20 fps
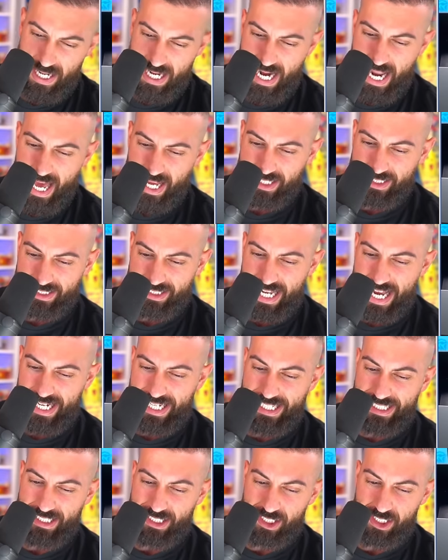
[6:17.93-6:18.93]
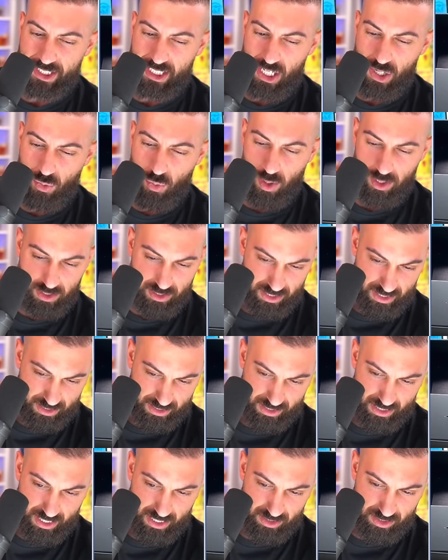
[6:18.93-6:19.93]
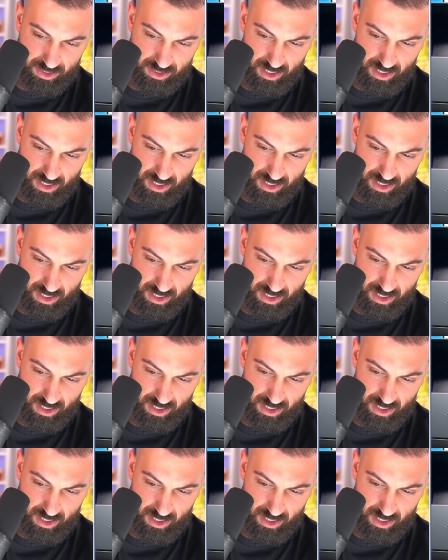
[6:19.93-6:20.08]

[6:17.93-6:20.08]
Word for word: But next, I need to see what this is.